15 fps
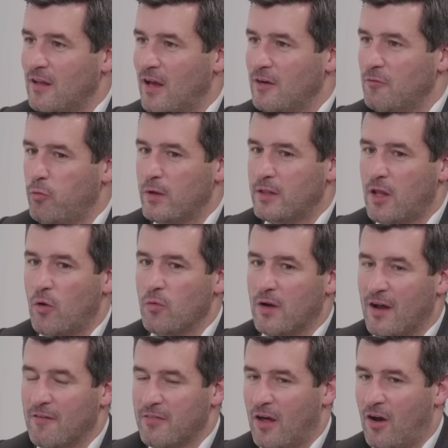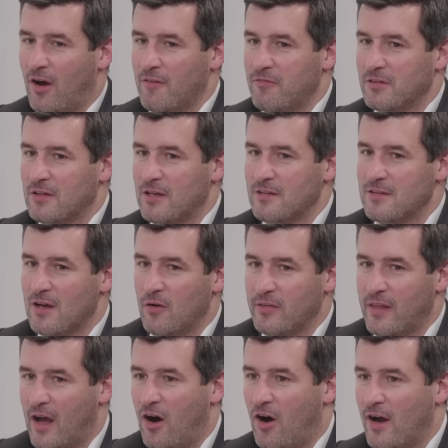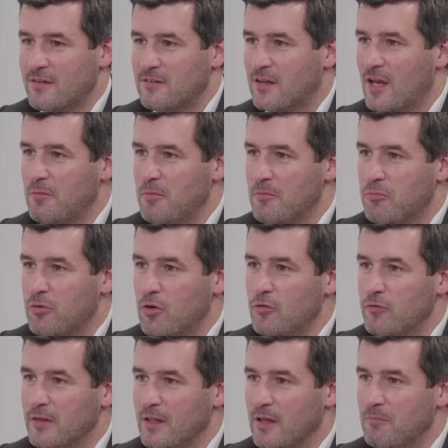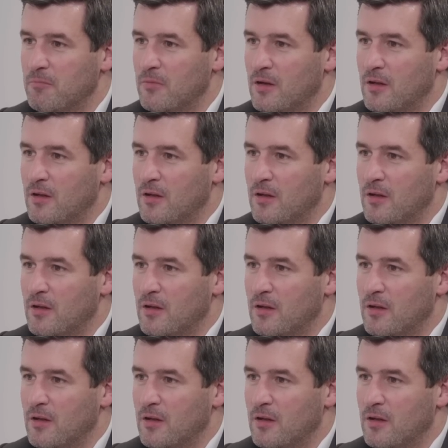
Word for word: and if we don't have that eye for detail and that eye to keep improving them,